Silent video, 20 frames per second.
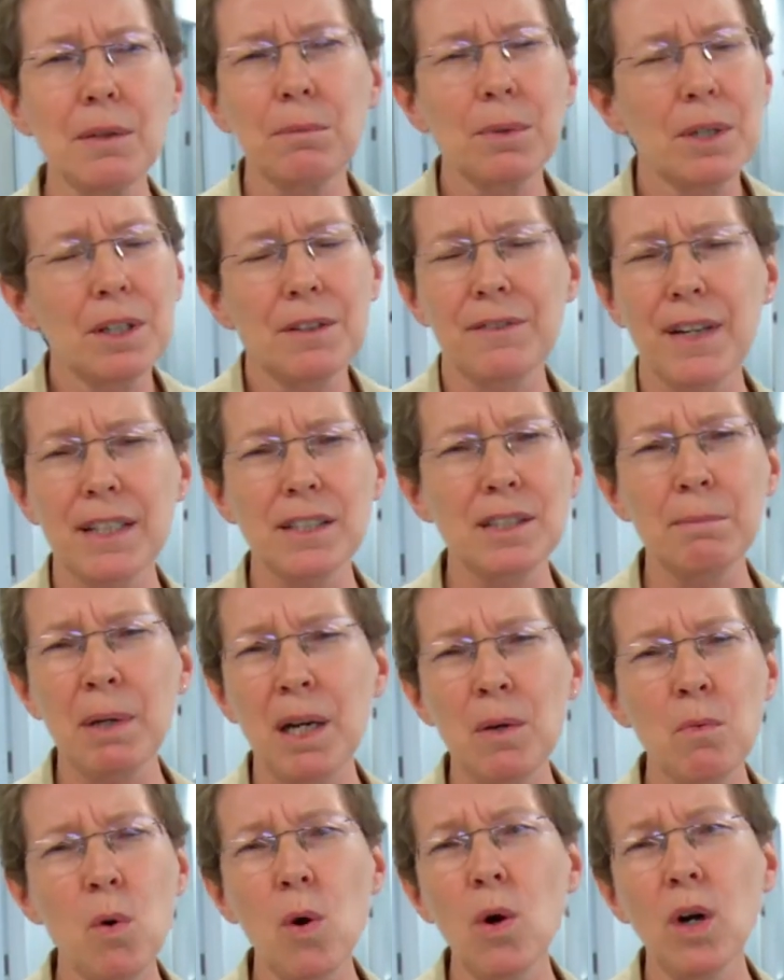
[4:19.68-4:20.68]
were affected
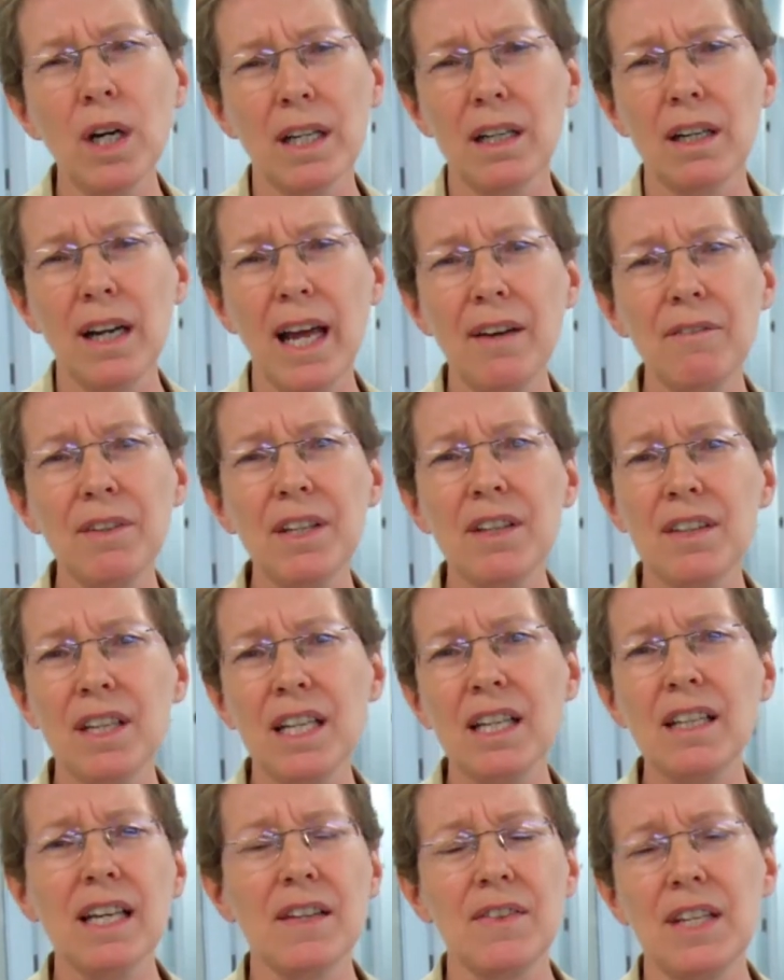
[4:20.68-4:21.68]
by war.
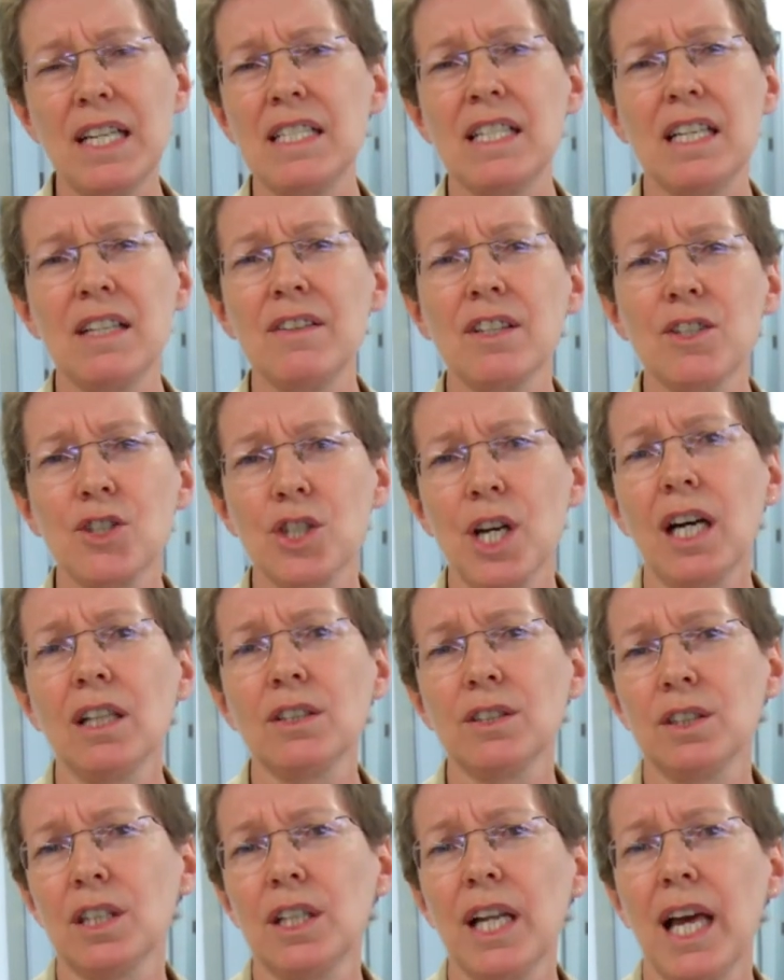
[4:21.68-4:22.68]
Everything that they did in their
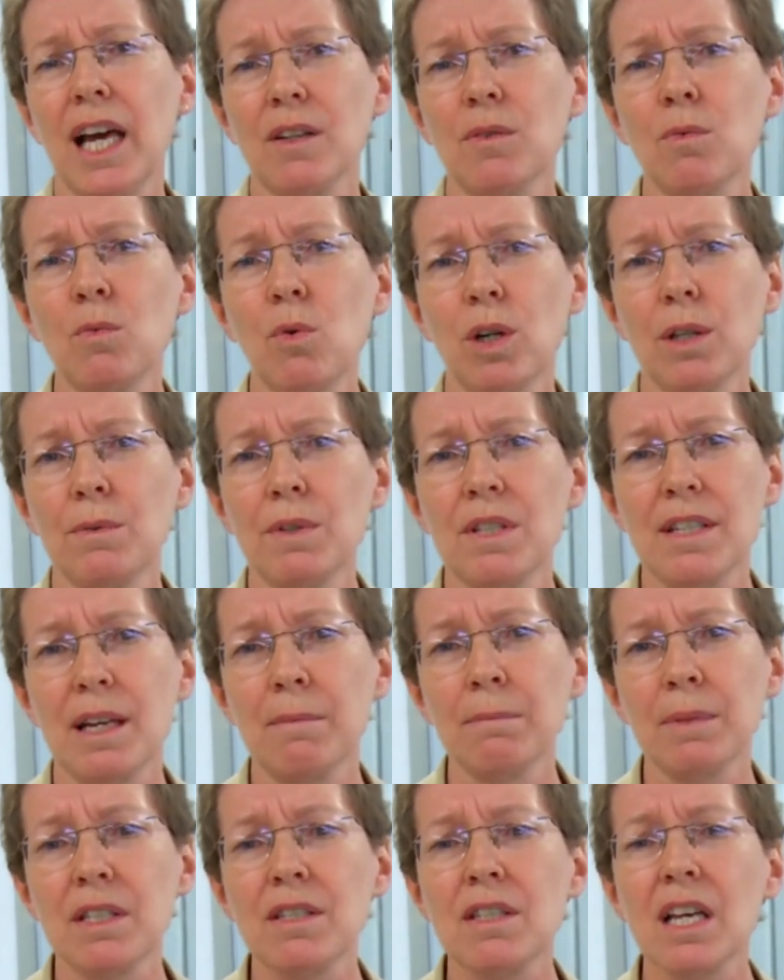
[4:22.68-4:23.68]
childhood had a war
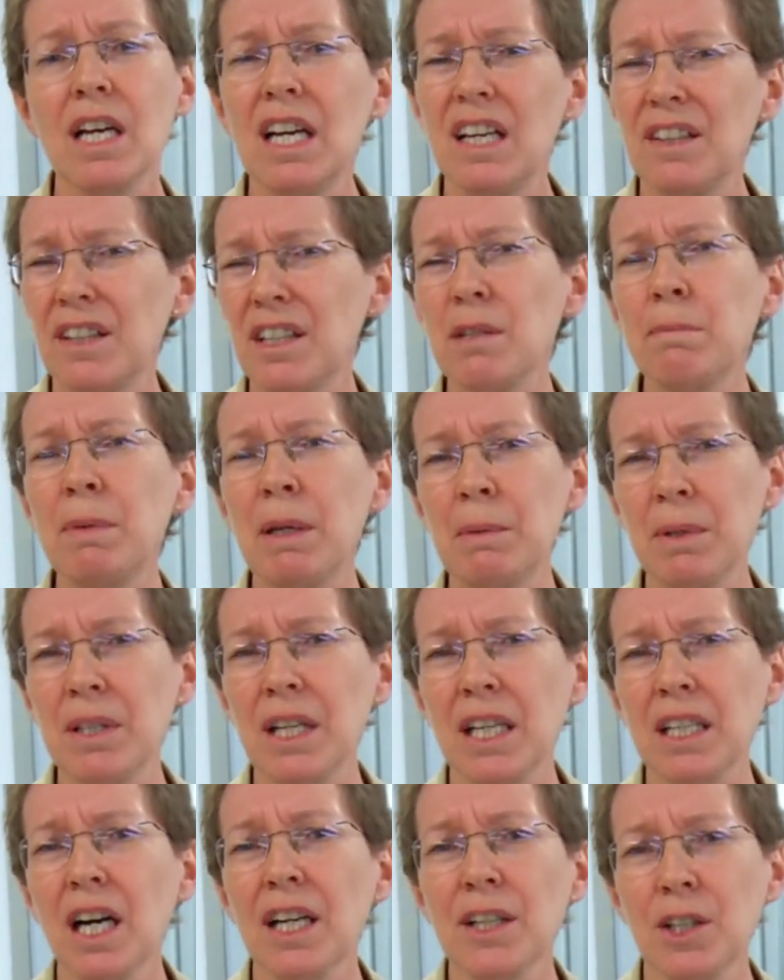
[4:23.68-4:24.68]
resemblance. They're the people
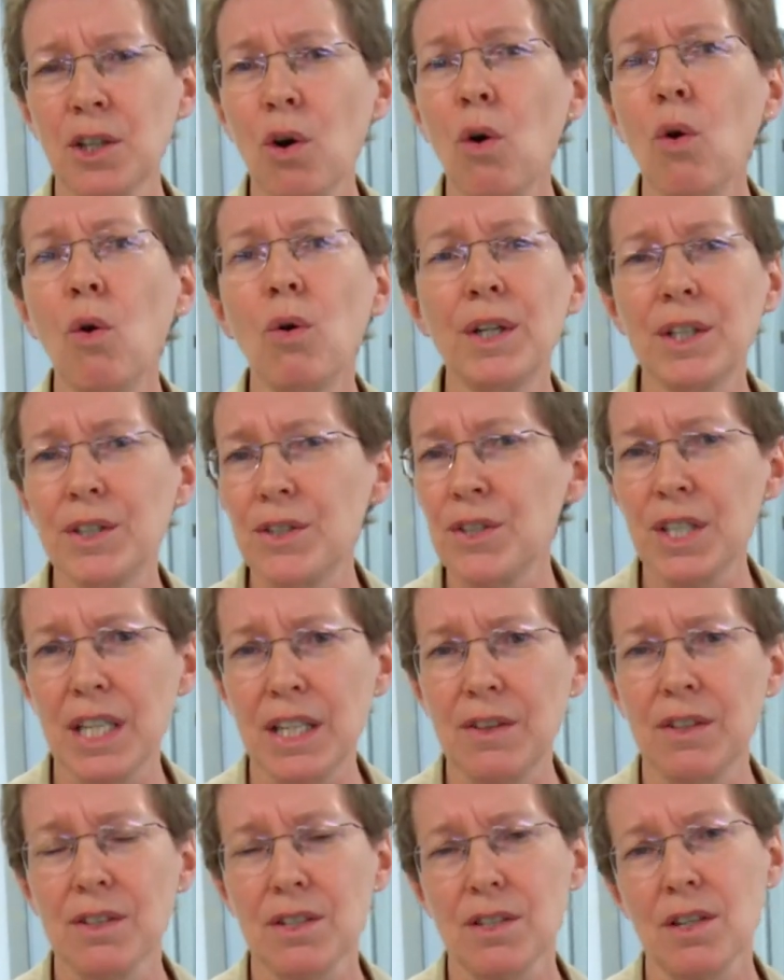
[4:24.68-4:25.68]
that got an orange
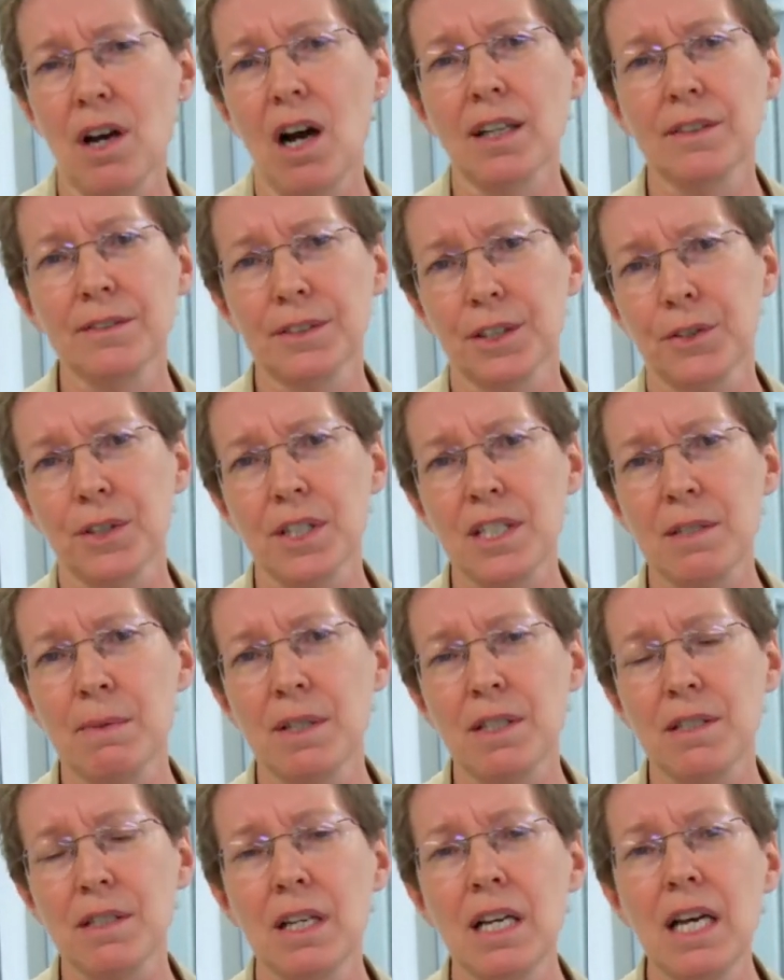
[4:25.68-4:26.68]
in their sock for
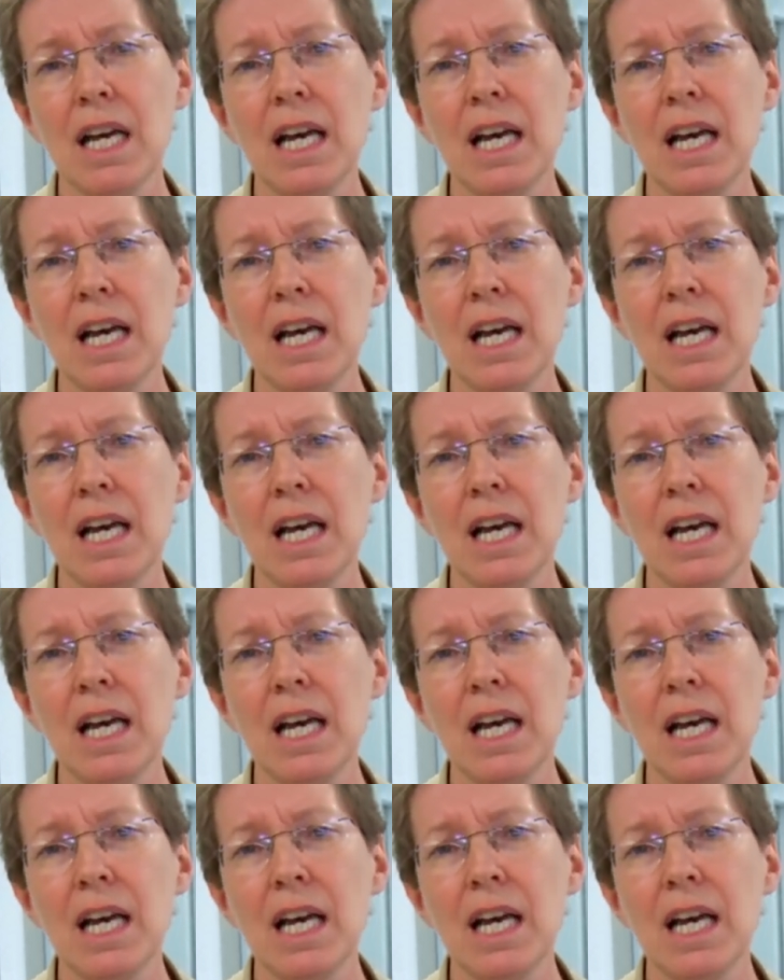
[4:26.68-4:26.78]
Christmas.